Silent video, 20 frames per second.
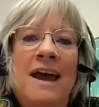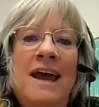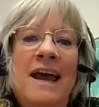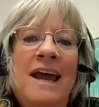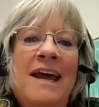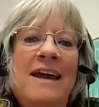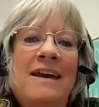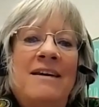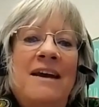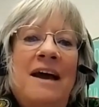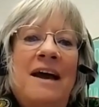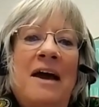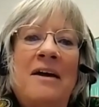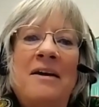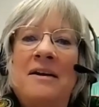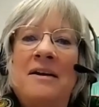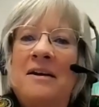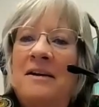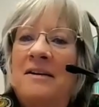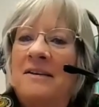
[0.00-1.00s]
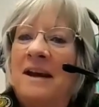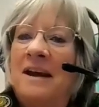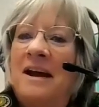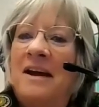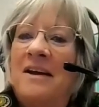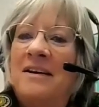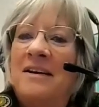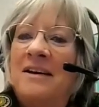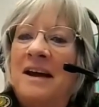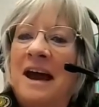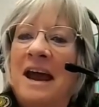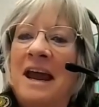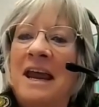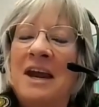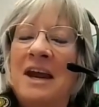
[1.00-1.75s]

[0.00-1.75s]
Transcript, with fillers: And I I, I,